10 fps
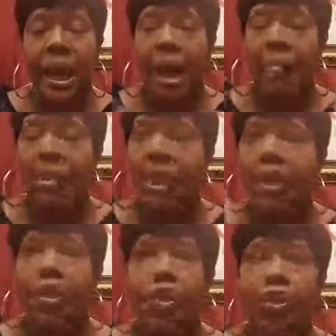I'm
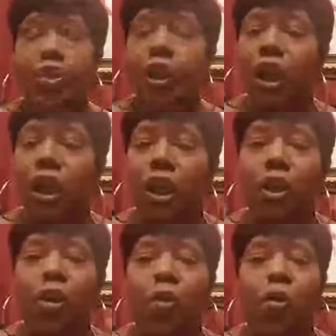telling you, you can
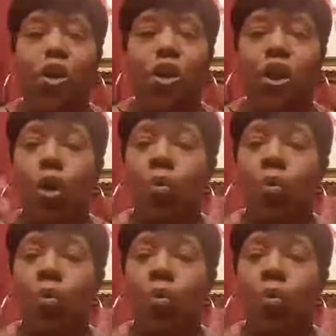learn so